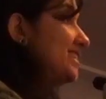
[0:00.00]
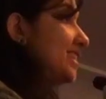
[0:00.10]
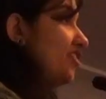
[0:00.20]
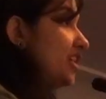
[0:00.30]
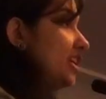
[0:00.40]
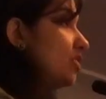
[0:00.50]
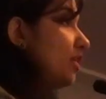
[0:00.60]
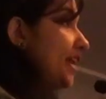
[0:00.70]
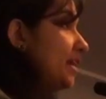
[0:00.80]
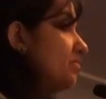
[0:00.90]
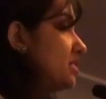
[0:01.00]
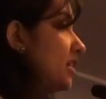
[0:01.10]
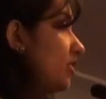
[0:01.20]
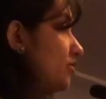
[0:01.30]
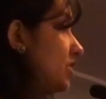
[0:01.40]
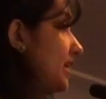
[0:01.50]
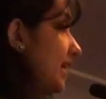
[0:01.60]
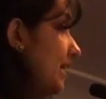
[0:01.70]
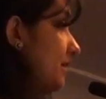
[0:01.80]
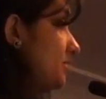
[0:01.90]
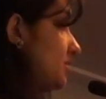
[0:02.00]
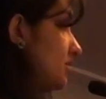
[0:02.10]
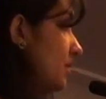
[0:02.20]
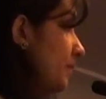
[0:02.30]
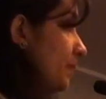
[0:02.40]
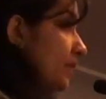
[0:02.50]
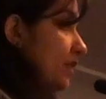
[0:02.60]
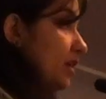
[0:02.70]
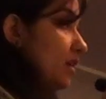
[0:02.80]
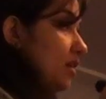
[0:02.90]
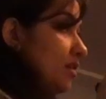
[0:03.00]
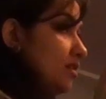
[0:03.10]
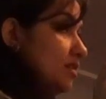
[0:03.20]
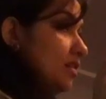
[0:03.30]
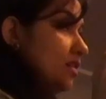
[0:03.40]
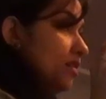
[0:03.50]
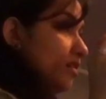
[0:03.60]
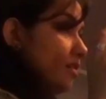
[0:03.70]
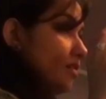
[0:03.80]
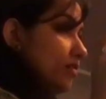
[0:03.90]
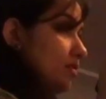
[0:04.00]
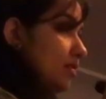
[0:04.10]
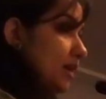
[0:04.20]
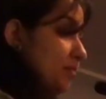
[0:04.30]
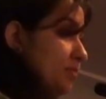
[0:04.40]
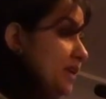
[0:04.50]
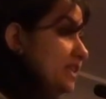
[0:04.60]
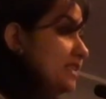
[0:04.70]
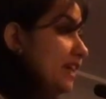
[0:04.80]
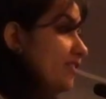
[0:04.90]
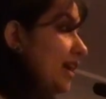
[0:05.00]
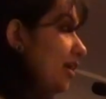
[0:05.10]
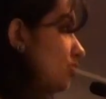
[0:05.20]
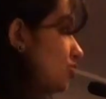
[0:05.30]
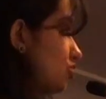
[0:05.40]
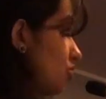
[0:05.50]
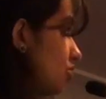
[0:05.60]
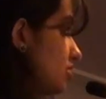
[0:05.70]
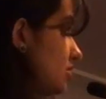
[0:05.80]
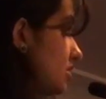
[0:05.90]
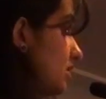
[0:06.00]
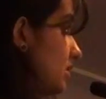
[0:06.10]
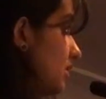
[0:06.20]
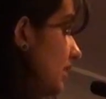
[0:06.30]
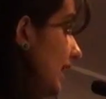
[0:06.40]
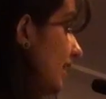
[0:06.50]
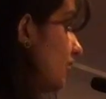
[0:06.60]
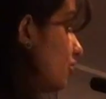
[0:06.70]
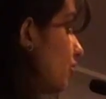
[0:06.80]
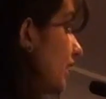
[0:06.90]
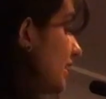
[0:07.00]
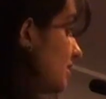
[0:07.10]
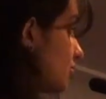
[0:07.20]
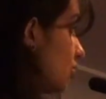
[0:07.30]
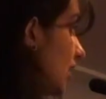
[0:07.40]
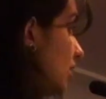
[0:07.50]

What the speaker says: 70 to 80% of the times, the companies have outsourced. And why this whole